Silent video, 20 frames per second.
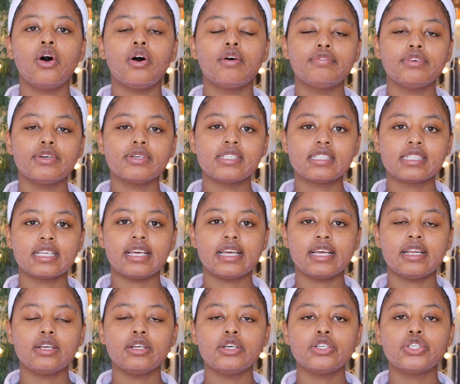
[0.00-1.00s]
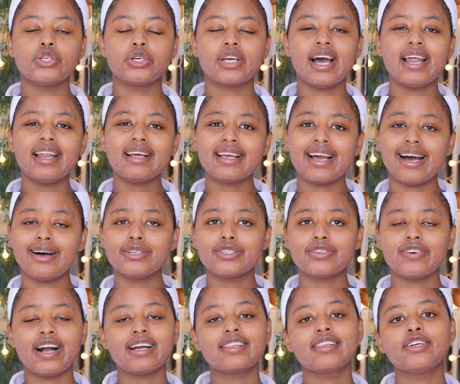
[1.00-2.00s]
of your skin to kind of
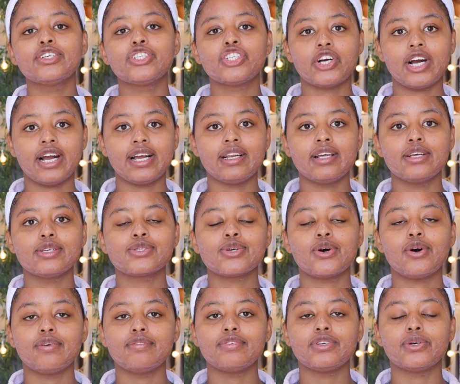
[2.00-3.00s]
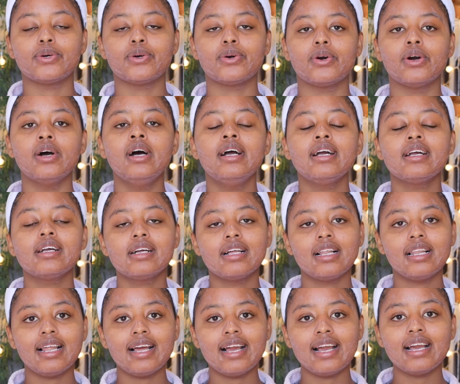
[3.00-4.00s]
counteract the dryness of your
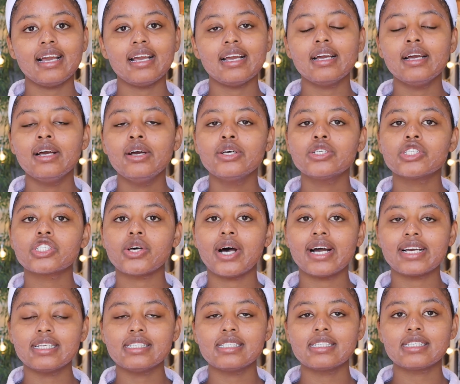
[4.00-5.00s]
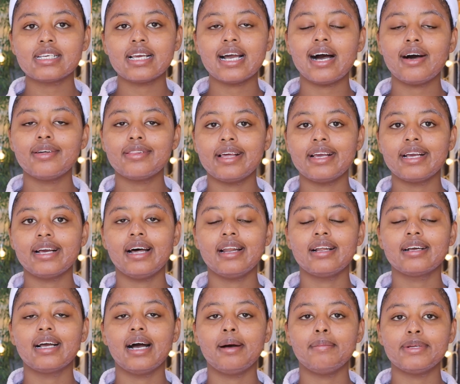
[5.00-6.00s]
clay. So I can see how they kind
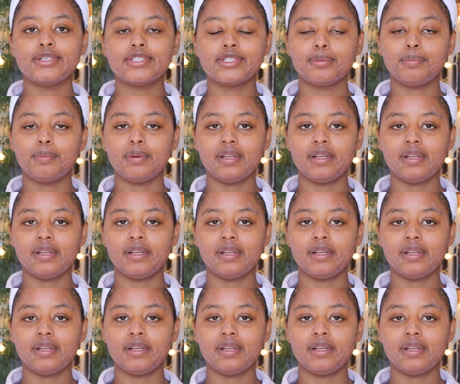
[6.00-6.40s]
of come into